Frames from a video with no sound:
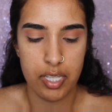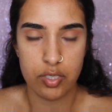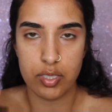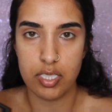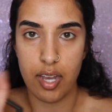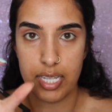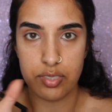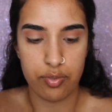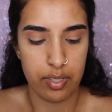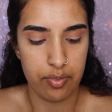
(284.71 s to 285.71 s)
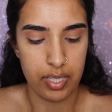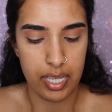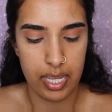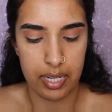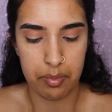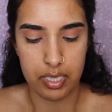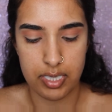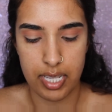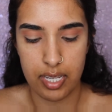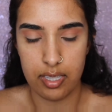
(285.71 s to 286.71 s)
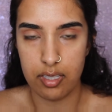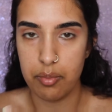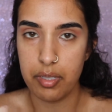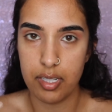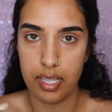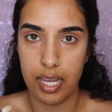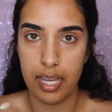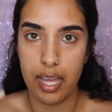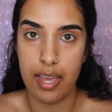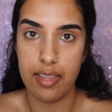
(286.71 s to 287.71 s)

so it's not as fluffy, and I'm going to take a little bit of that,